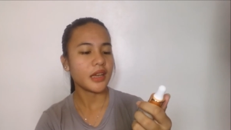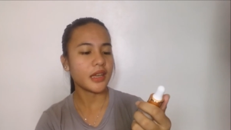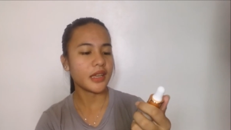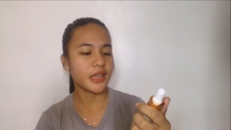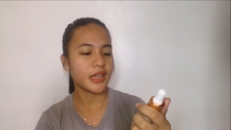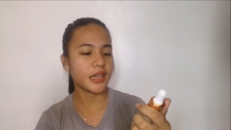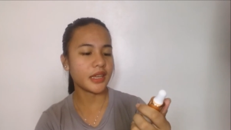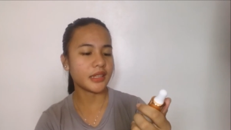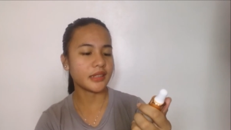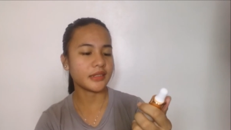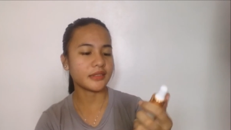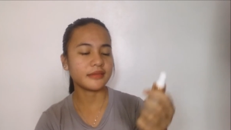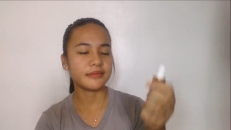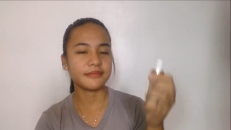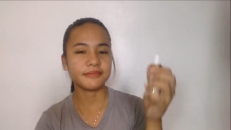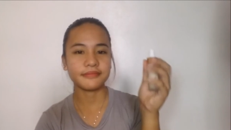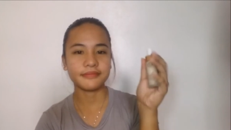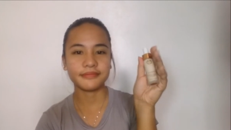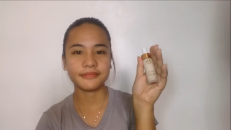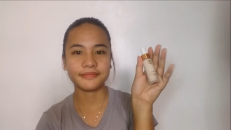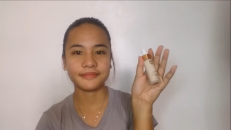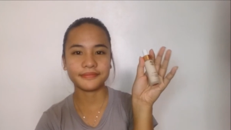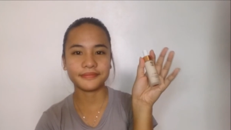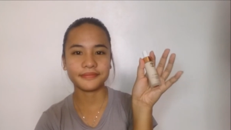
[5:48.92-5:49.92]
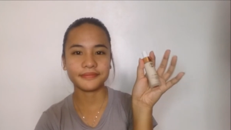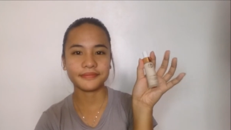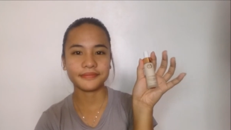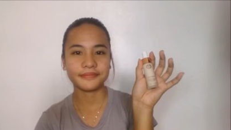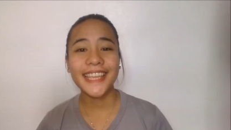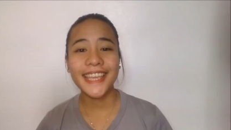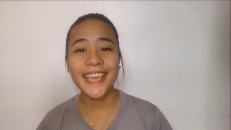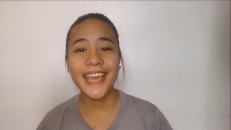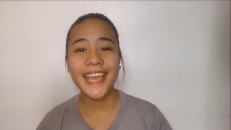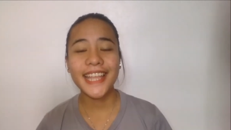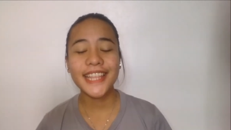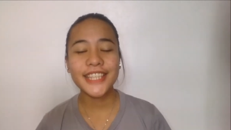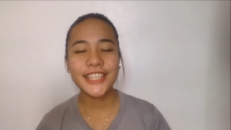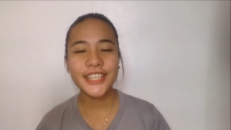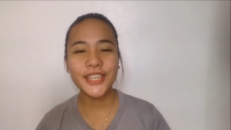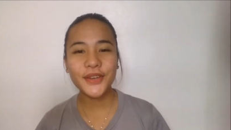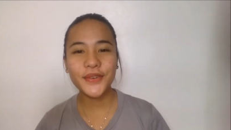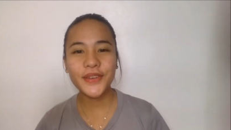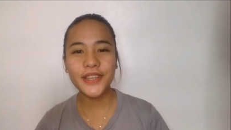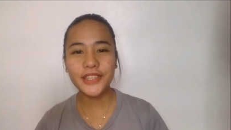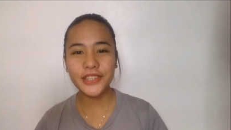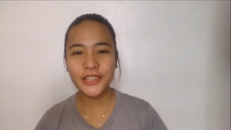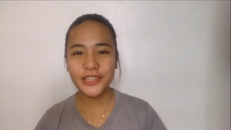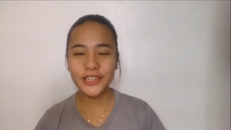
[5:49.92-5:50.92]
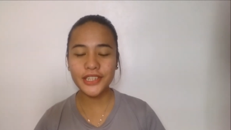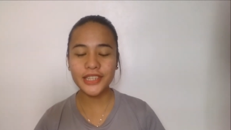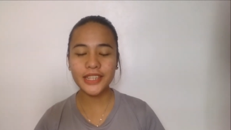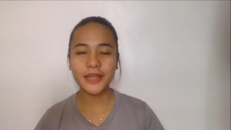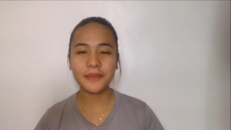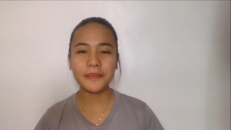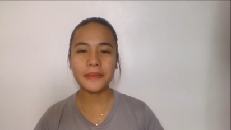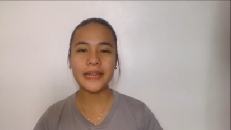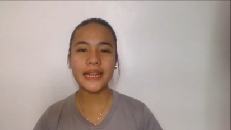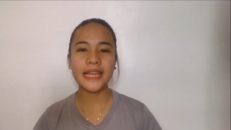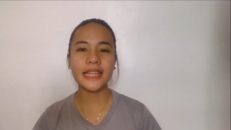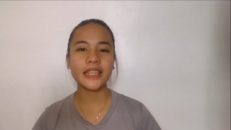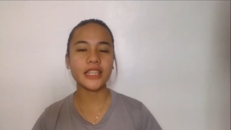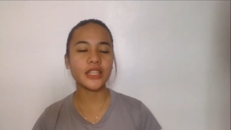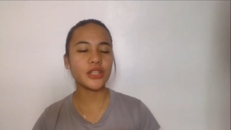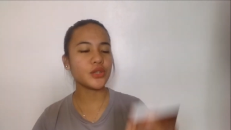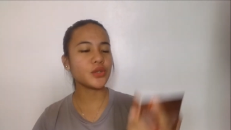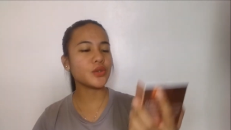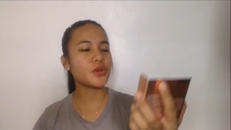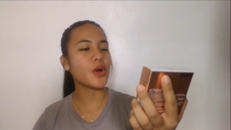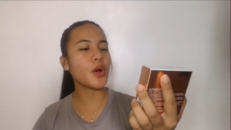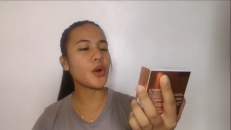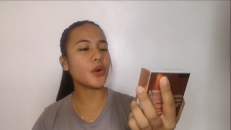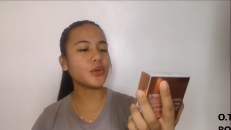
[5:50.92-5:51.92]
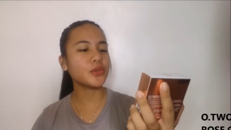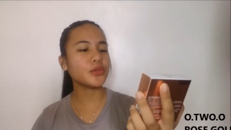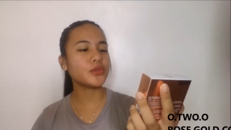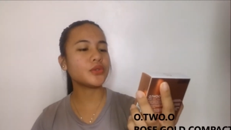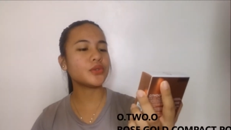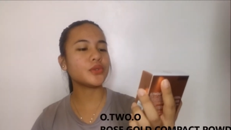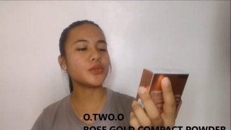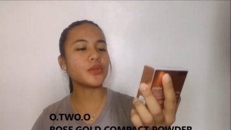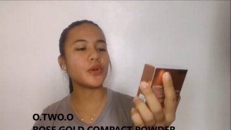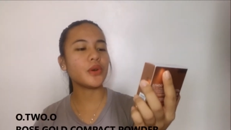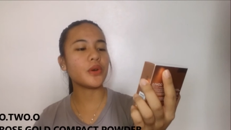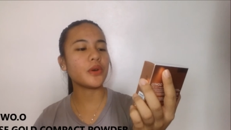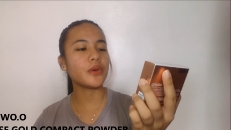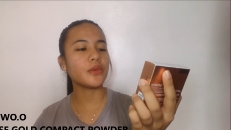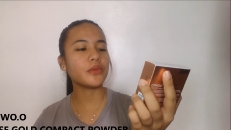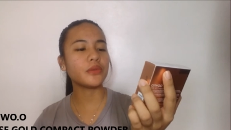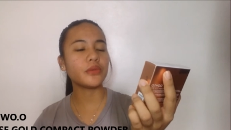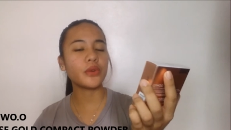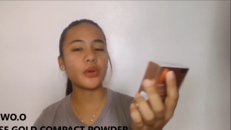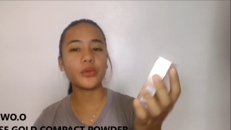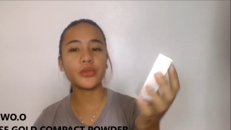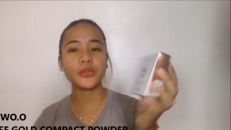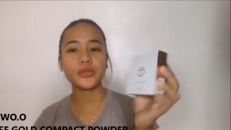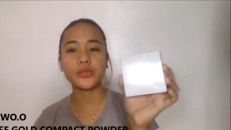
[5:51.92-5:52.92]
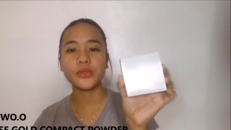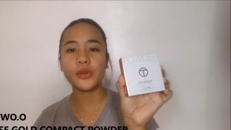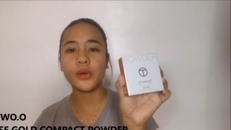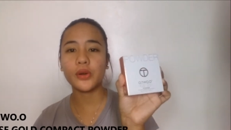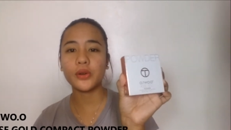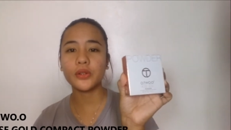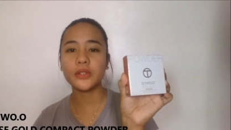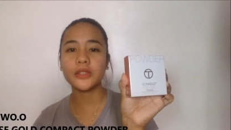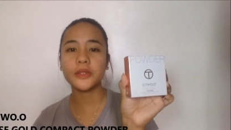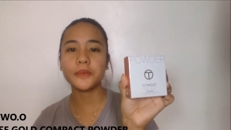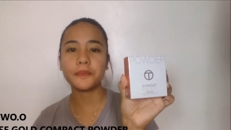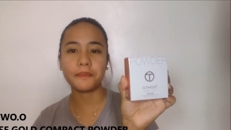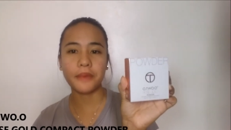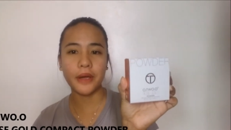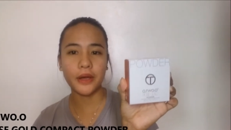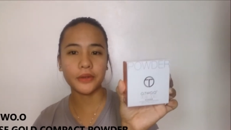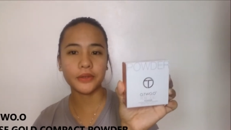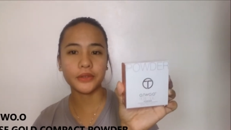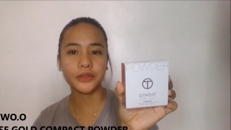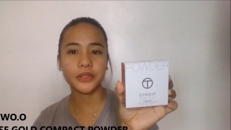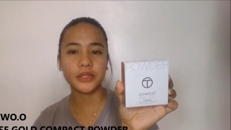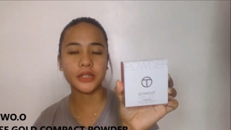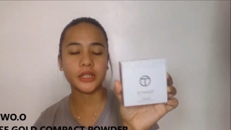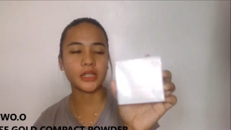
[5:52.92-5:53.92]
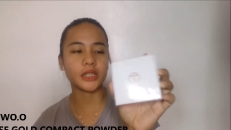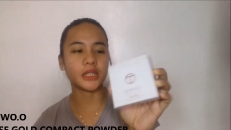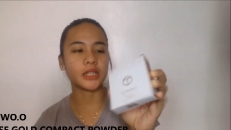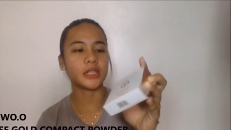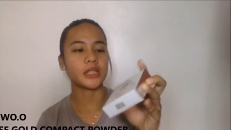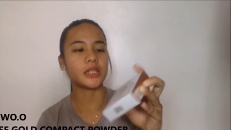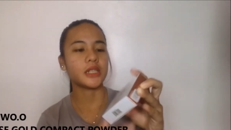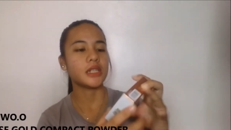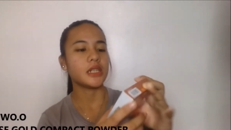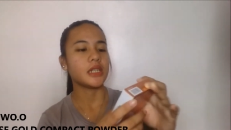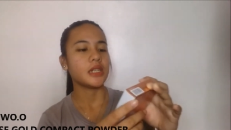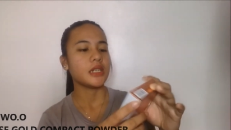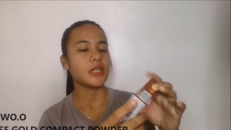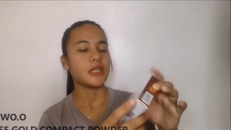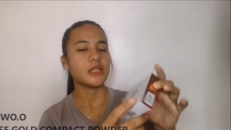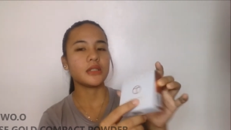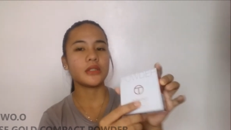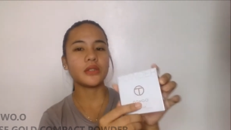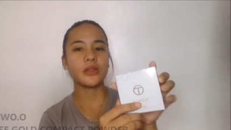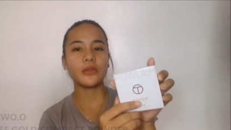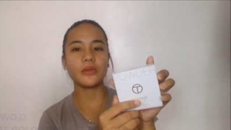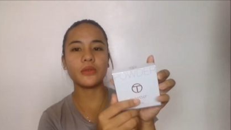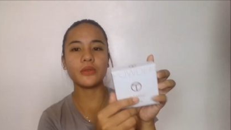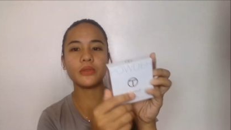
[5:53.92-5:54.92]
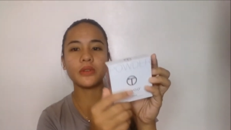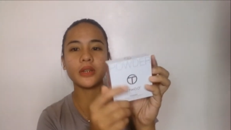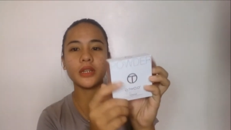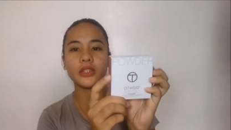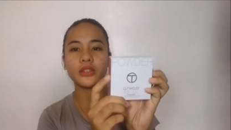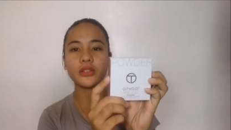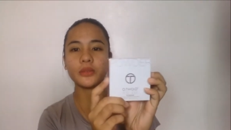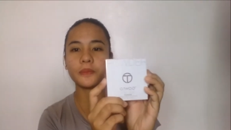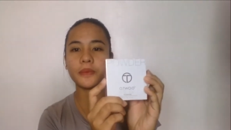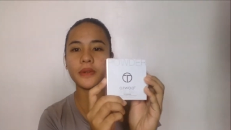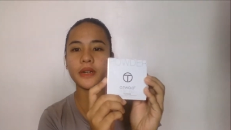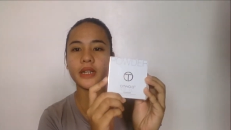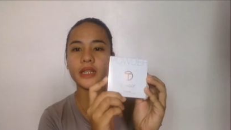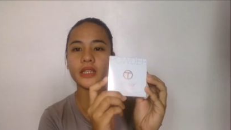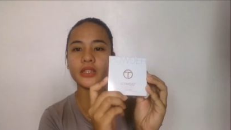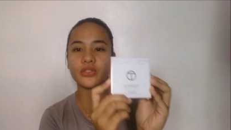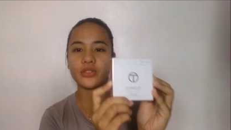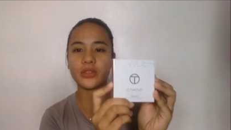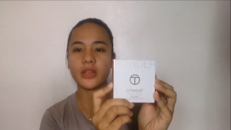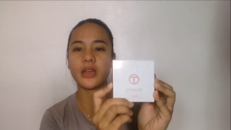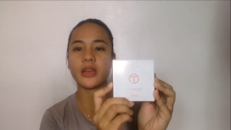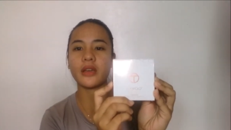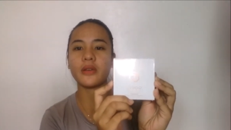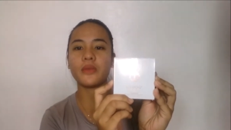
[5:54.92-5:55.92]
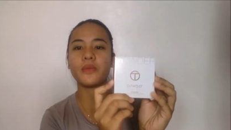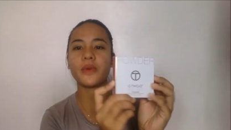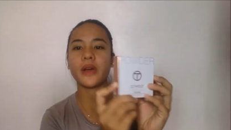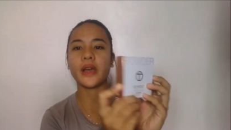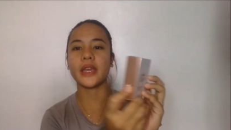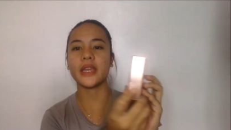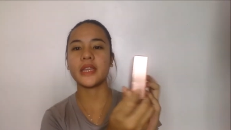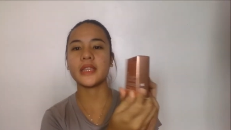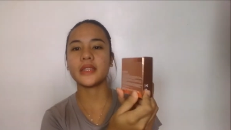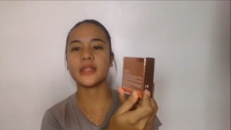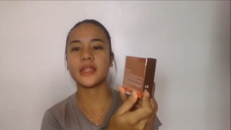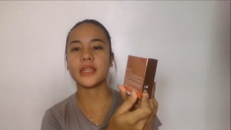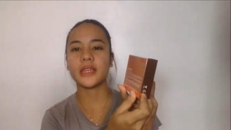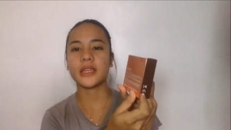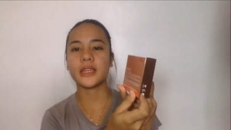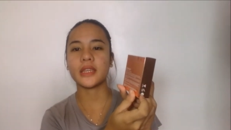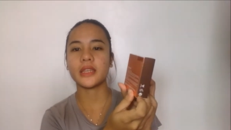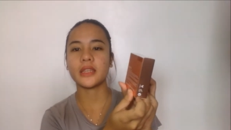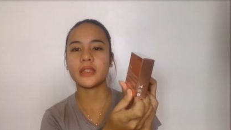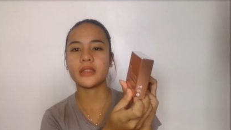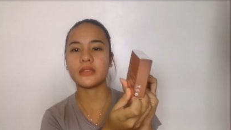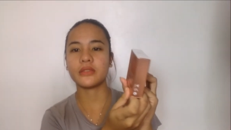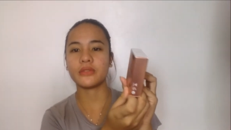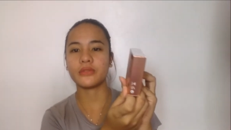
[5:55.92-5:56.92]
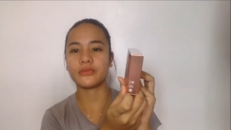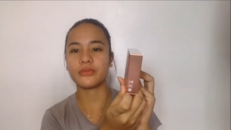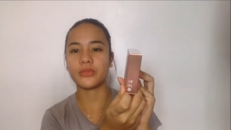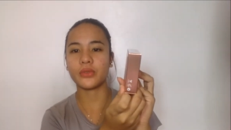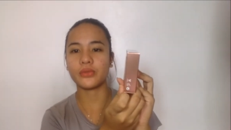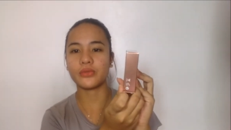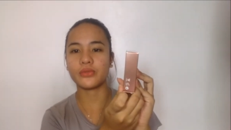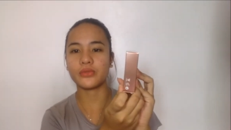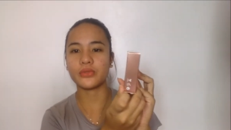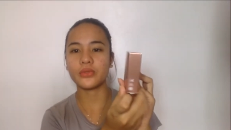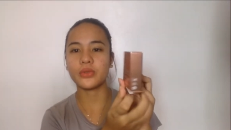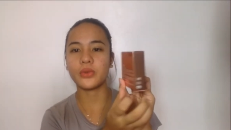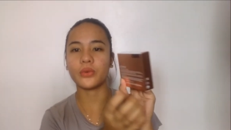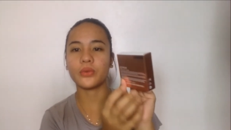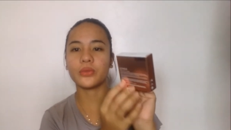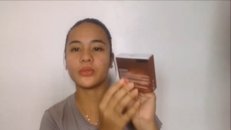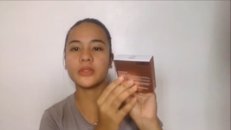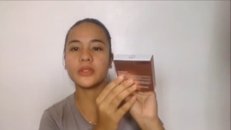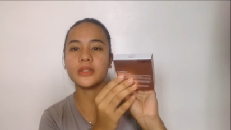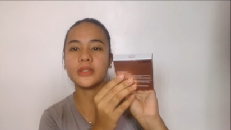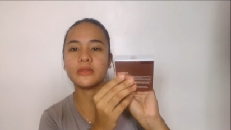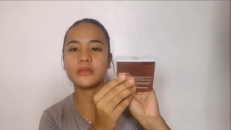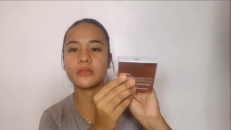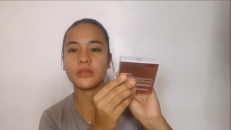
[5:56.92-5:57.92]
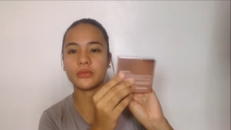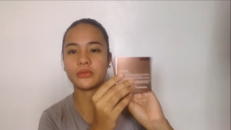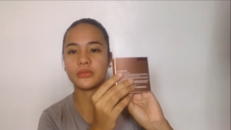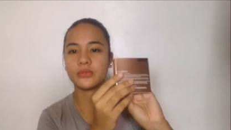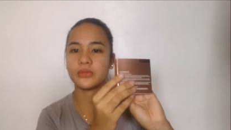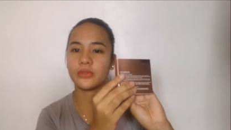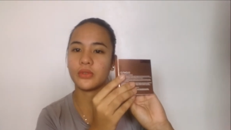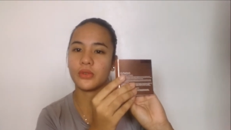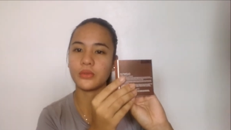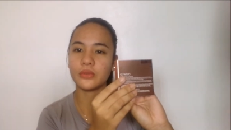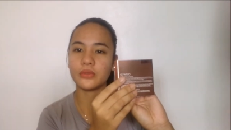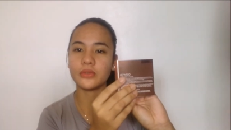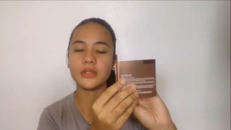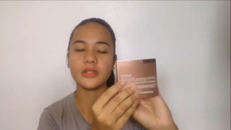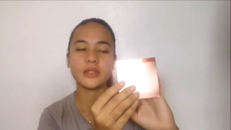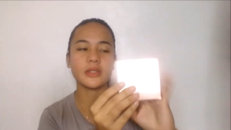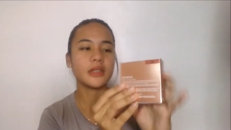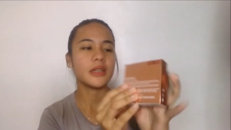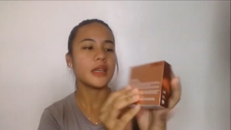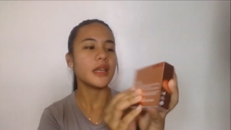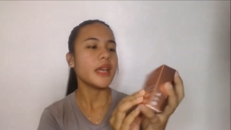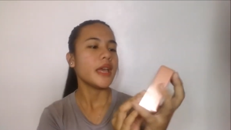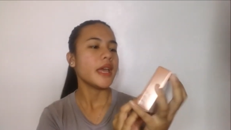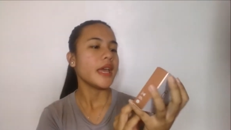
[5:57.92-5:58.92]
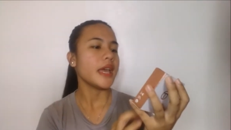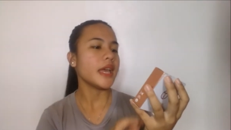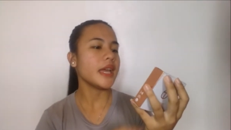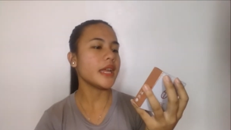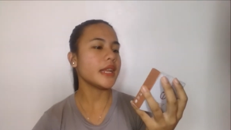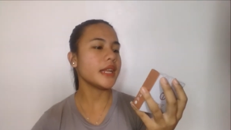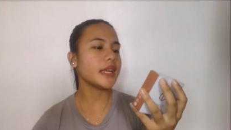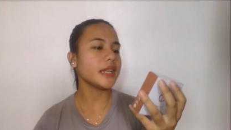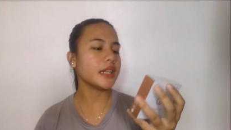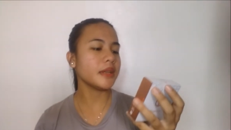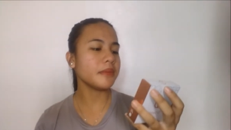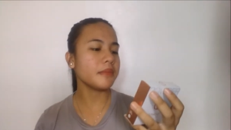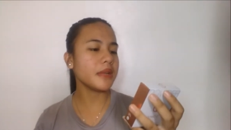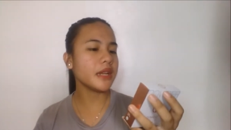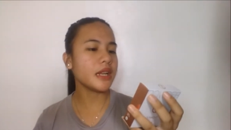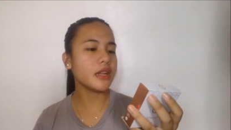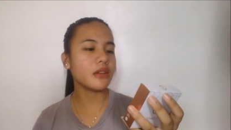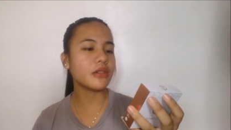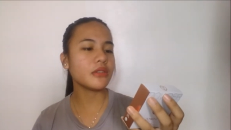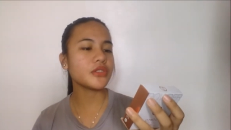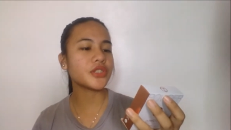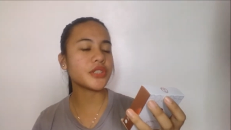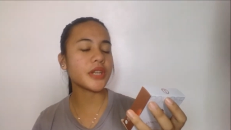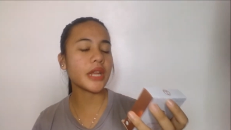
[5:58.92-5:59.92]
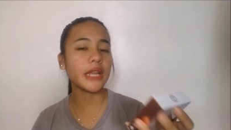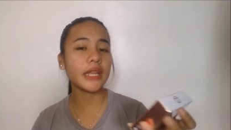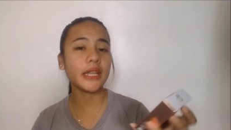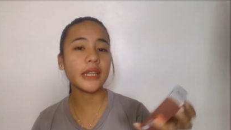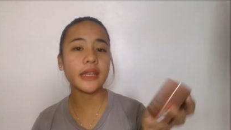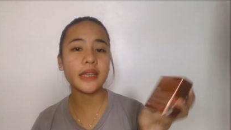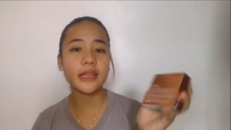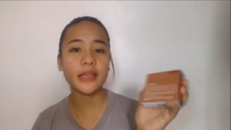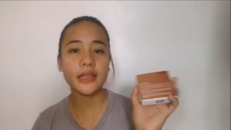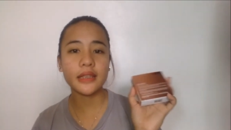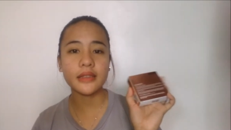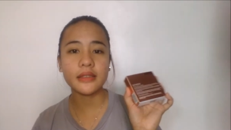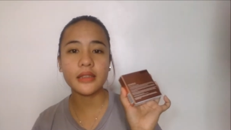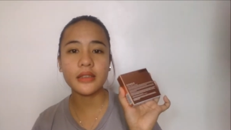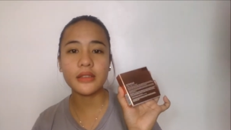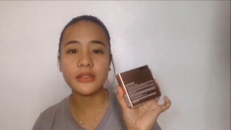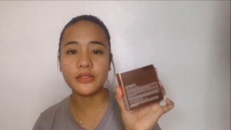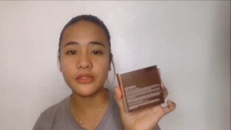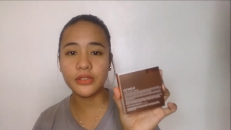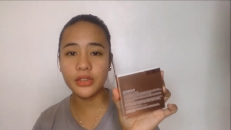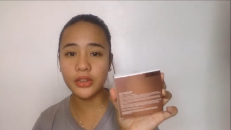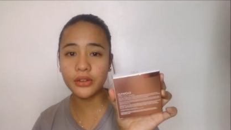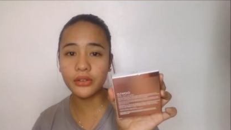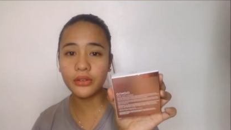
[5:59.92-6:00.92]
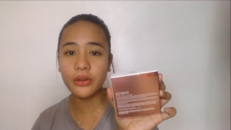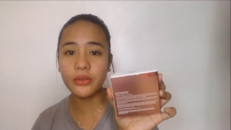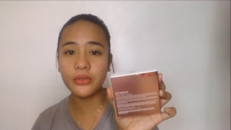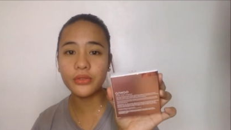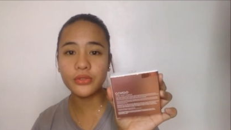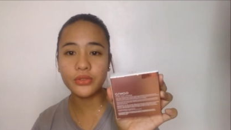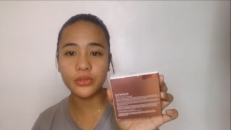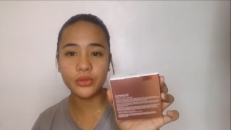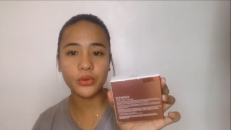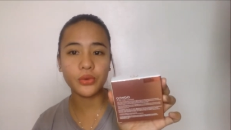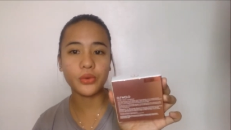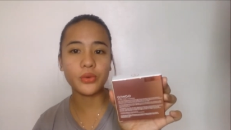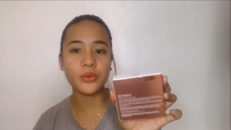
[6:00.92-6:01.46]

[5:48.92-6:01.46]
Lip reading: Ayan. So, isunod naman natin yung O2O Rose Gold Powder. So, ganito pa rin siya. White and rose gold. And ang nabili kong shade is 02.